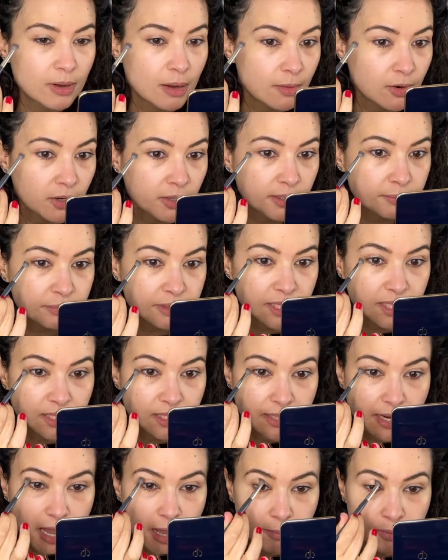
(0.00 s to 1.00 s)
a bummer
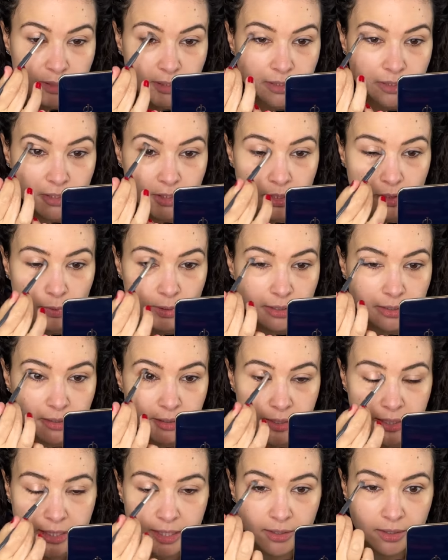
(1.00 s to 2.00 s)
because it happens, you know,
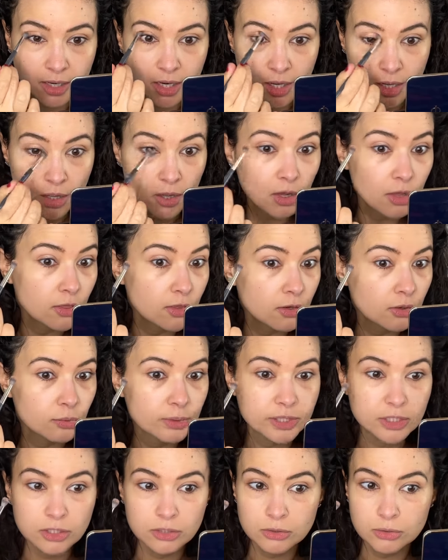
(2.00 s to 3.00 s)
once a year. Although
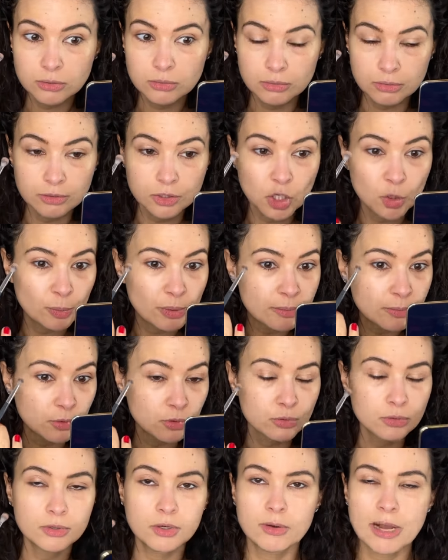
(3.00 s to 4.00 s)
we do know
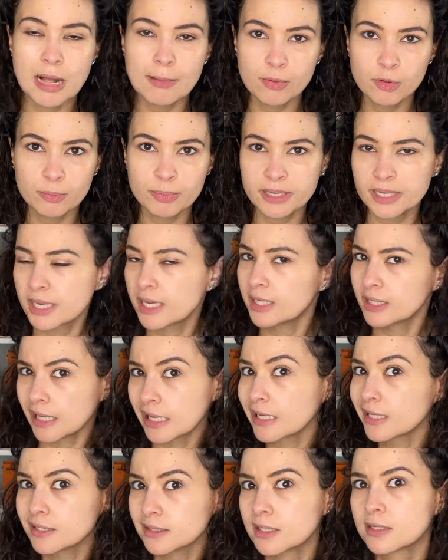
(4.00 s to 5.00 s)
people who go apple picking
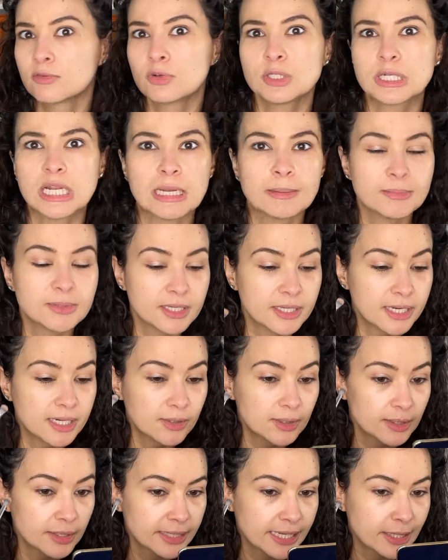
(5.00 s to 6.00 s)
like several times a
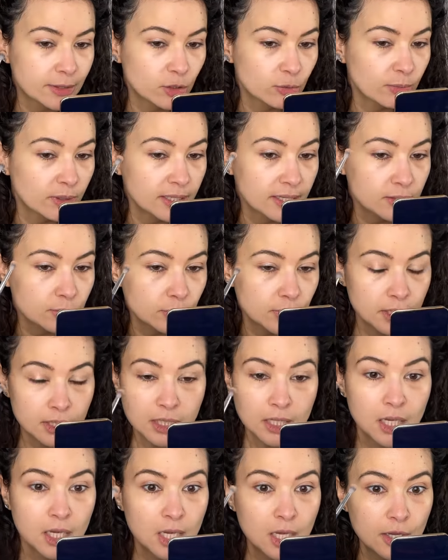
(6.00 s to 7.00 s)
year and they get their money's
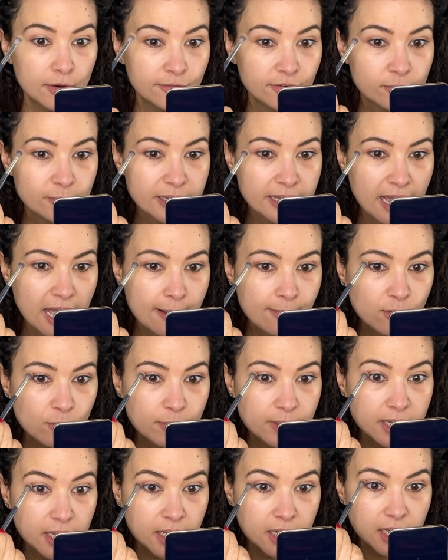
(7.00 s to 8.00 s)
worth. For me, apple
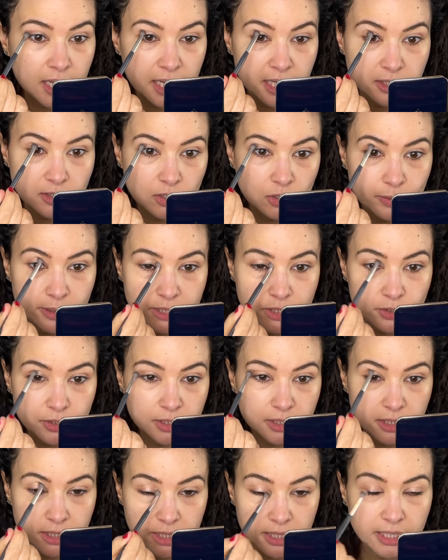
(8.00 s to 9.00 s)
picking is always
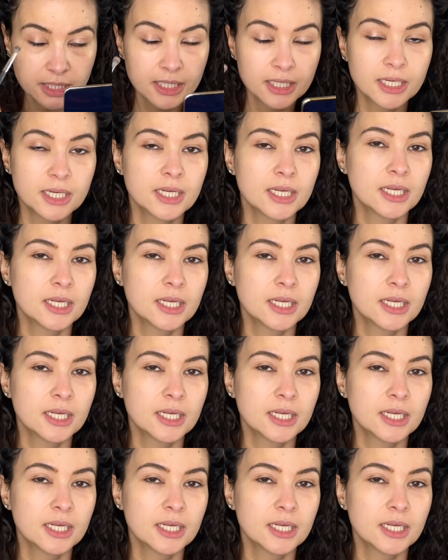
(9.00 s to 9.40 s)
just like